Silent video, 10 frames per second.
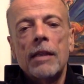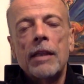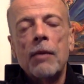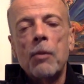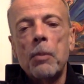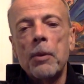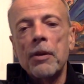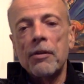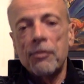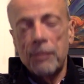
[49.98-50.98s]
They were
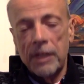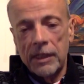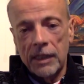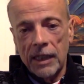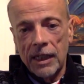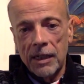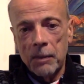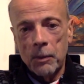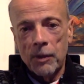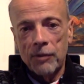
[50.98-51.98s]
pretty afraid to let him
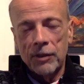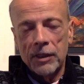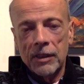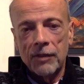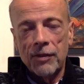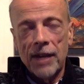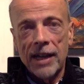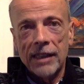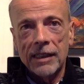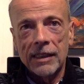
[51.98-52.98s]
reference the
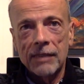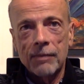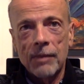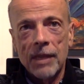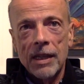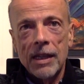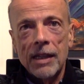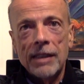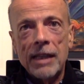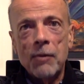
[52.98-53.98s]
facts.
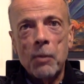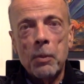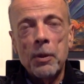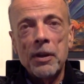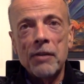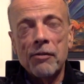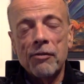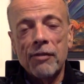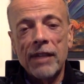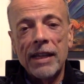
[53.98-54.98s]
They were pretty
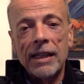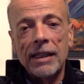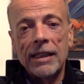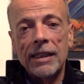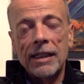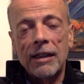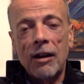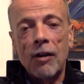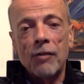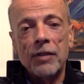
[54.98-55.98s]
afraid
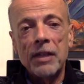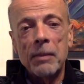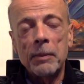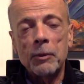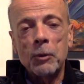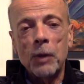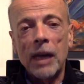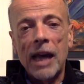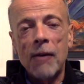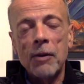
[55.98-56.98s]
of him to
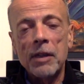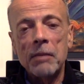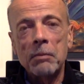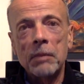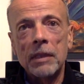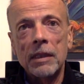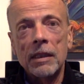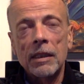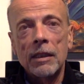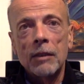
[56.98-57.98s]
allow him
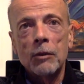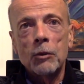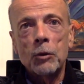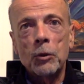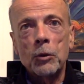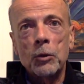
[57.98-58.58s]
to